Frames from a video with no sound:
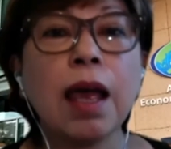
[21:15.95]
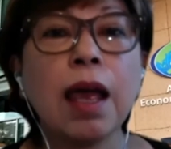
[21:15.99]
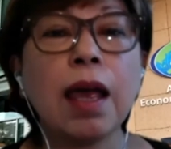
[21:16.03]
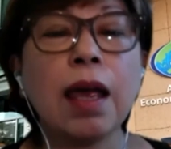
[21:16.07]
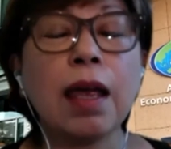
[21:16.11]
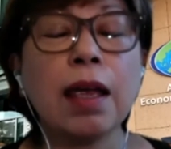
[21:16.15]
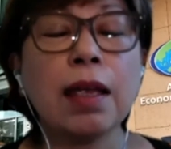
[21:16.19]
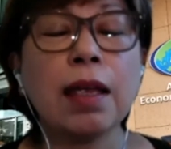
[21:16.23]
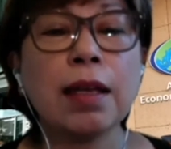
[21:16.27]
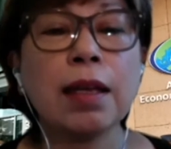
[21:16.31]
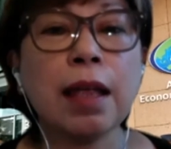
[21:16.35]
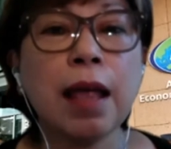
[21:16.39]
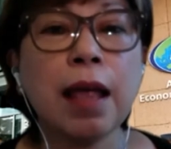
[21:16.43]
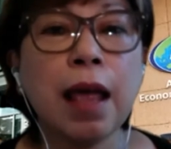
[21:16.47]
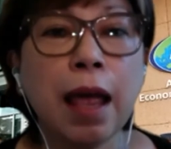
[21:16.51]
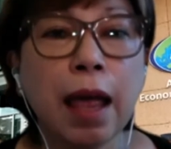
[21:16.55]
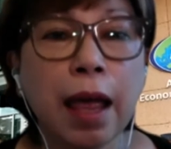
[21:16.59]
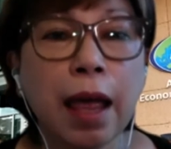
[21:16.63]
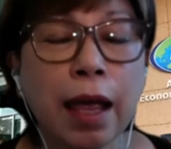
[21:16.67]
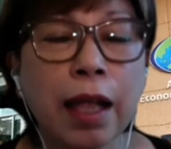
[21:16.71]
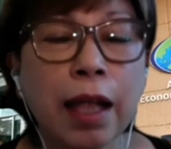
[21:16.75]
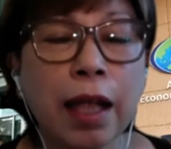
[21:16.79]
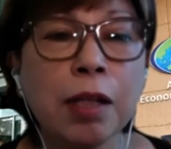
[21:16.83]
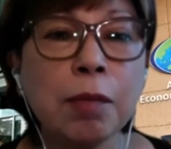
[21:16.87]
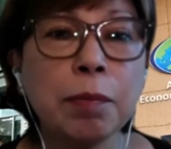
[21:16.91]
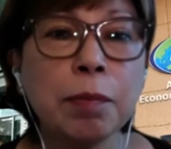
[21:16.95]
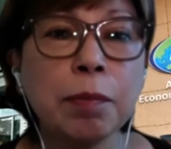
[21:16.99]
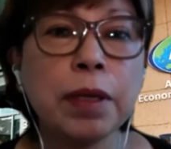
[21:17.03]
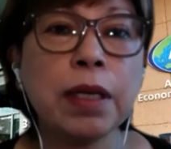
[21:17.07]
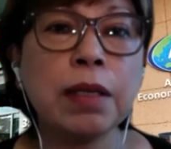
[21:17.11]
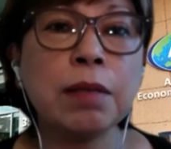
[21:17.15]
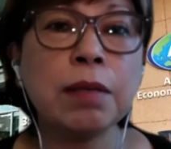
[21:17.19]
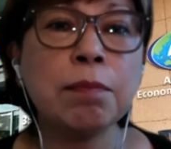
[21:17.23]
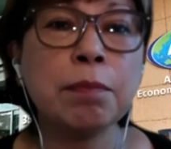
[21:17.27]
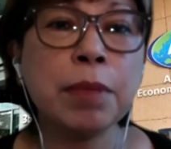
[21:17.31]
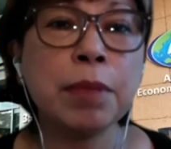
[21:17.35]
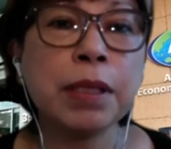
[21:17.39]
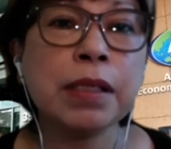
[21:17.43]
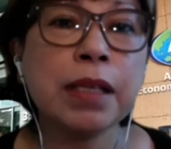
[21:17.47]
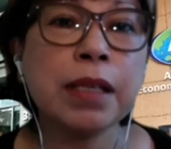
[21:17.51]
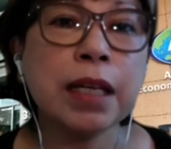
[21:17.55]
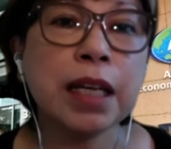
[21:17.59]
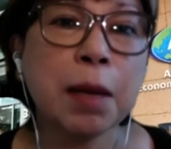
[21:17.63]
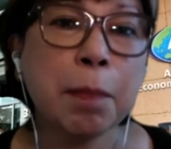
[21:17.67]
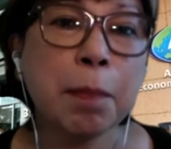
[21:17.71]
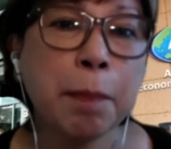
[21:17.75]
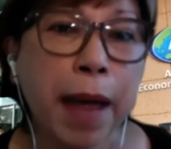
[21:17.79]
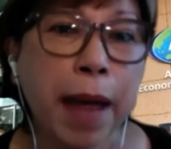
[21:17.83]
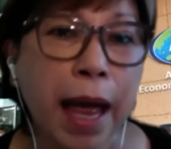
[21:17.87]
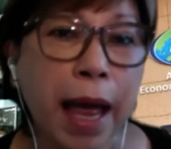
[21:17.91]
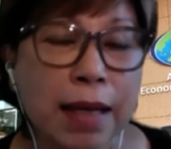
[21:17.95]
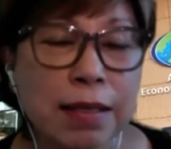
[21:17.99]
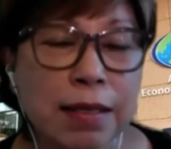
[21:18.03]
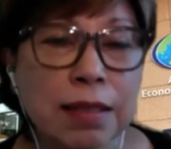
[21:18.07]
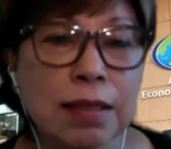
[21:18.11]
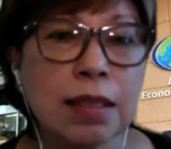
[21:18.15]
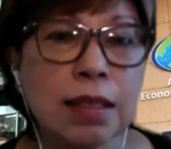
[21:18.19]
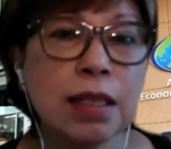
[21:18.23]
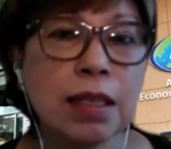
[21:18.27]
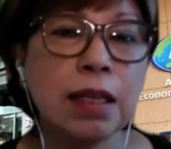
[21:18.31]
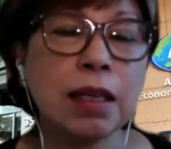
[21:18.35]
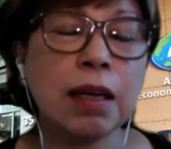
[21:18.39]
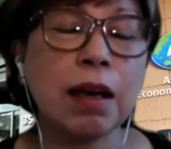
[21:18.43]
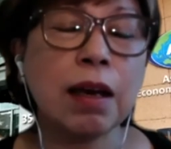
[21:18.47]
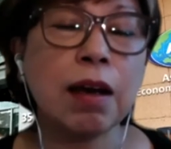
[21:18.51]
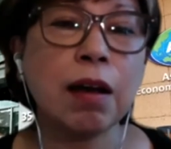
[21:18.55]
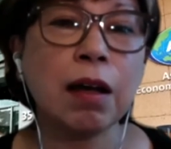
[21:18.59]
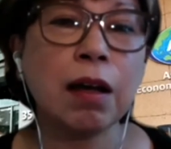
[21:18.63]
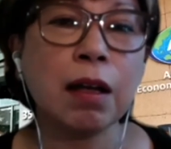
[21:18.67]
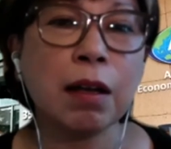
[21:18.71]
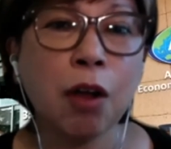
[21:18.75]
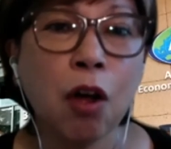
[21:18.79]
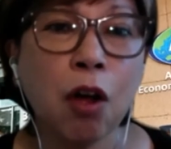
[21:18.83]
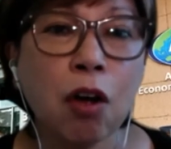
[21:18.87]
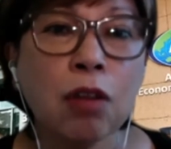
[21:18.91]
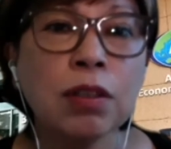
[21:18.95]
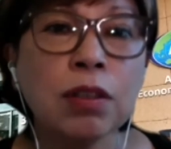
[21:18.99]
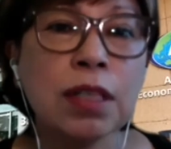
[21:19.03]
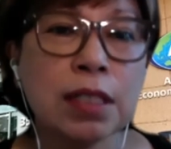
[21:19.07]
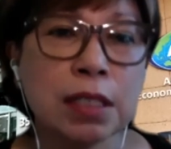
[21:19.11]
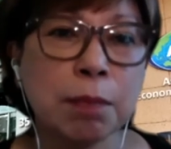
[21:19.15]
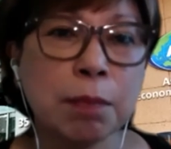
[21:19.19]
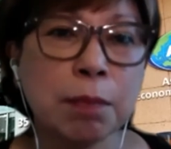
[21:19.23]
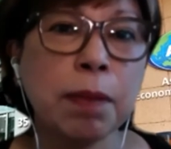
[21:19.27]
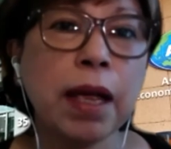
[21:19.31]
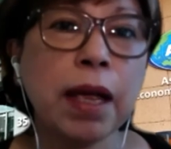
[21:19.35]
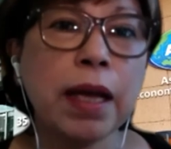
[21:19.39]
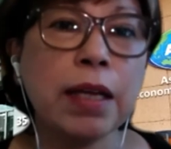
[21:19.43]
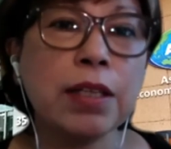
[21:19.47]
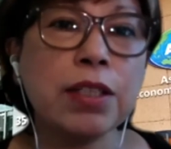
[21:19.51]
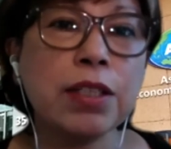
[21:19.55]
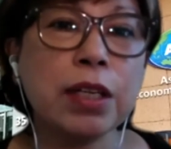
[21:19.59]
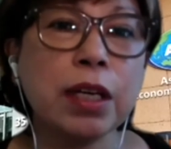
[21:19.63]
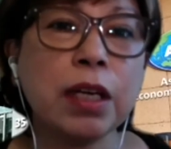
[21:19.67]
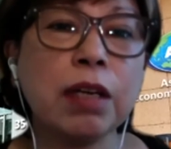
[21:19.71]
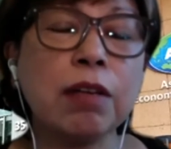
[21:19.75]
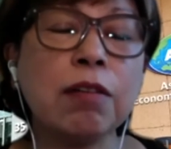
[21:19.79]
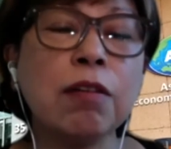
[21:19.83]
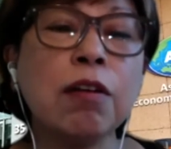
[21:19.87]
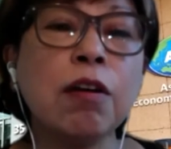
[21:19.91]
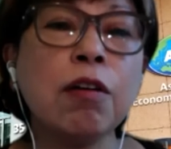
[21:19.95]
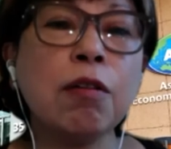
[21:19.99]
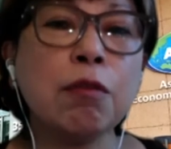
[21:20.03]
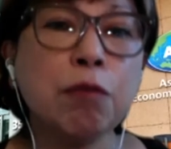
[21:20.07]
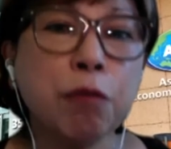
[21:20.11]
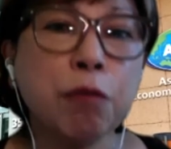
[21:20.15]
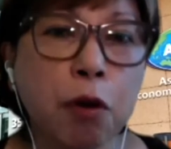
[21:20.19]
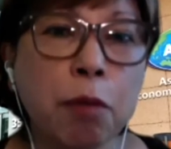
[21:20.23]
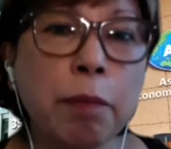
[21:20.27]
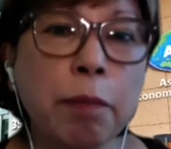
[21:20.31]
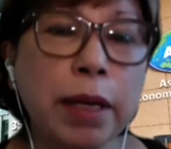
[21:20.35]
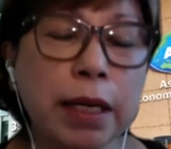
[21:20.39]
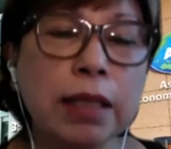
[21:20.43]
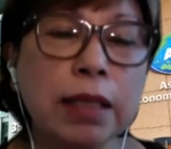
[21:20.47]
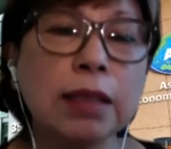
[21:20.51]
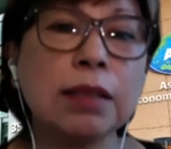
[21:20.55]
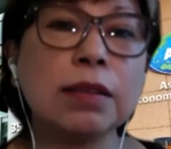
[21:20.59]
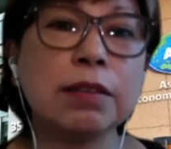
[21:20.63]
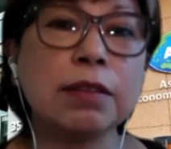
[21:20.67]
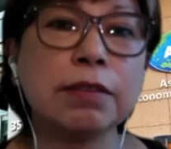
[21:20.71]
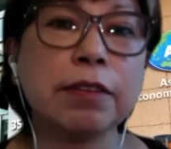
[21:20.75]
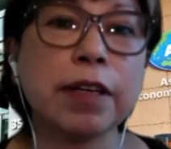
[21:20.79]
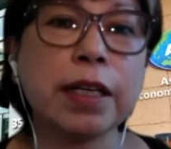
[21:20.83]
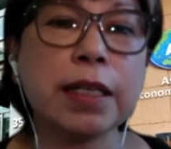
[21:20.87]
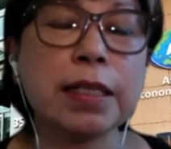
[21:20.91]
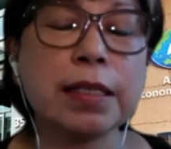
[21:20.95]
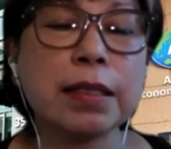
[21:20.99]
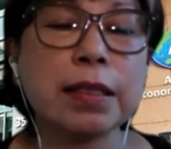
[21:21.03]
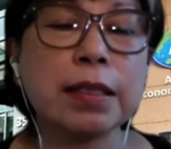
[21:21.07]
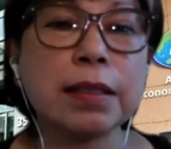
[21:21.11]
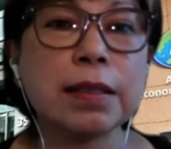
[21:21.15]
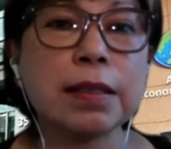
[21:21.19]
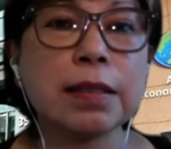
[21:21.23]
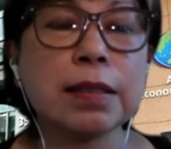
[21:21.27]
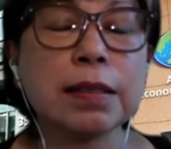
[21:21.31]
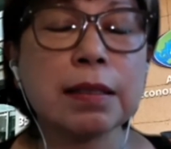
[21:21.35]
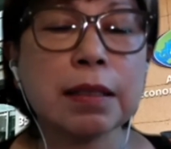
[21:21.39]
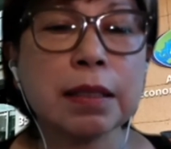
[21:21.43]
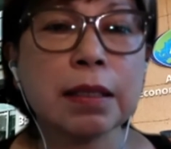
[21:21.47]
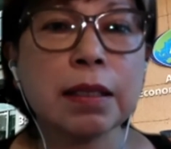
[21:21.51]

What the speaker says: and help in building capacity along the supply chain for medical devices.